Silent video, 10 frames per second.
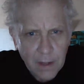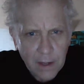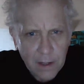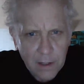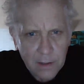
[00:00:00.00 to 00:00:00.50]

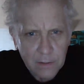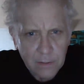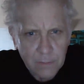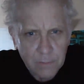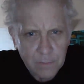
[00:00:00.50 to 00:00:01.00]

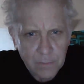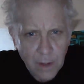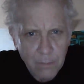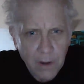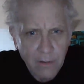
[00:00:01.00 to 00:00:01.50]
and
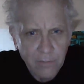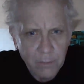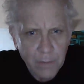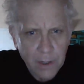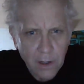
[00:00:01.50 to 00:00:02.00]
above
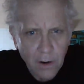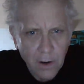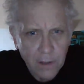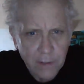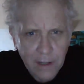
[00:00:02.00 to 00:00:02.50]
and
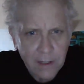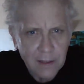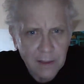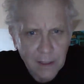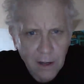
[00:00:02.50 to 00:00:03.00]
beyond
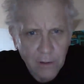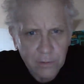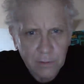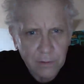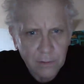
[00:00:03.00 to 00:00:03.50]
anything
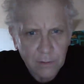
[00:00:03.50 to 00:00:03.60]
else